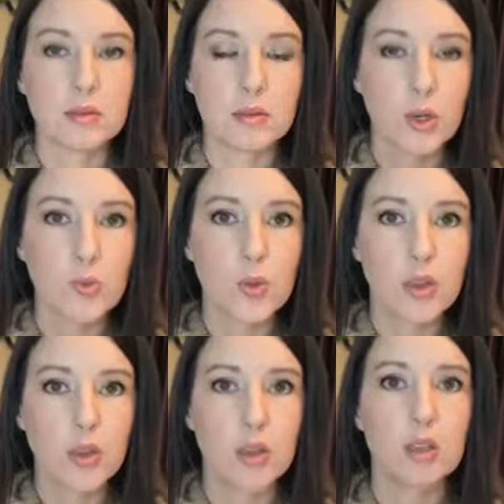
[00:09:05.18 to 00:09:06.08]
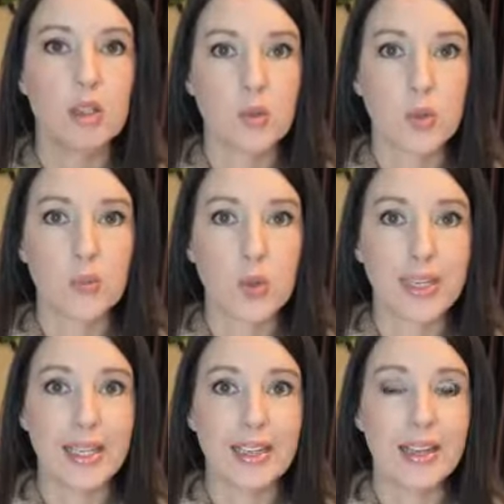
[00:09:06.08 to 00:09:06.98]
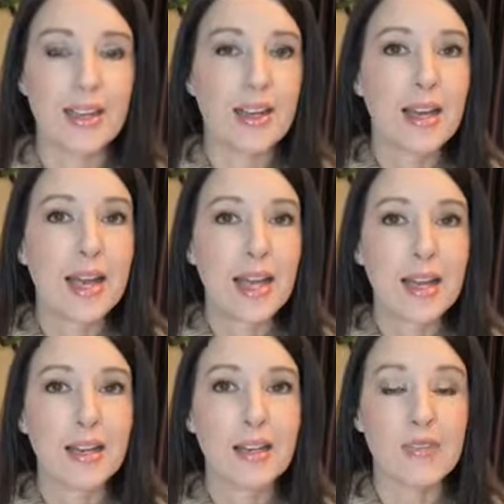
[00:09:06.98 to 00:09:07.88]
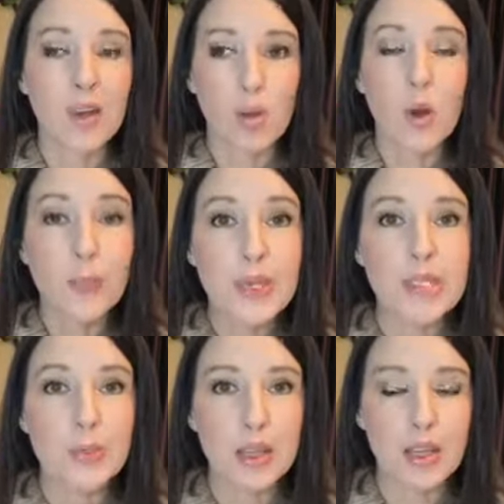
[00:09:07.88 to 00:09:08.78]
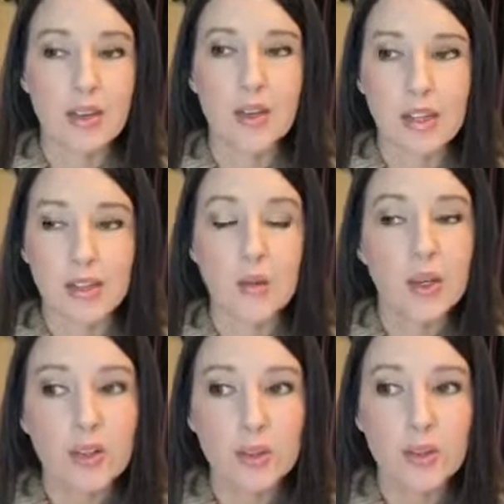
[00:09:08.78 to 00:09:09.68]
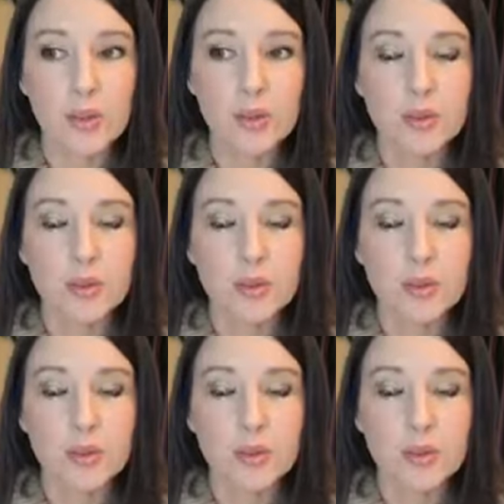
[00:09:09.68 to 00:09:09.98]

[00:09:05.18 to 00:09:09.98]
What I'm dwelling on is what I'm dwelling in. And if I want peace in my life, and I think we all do,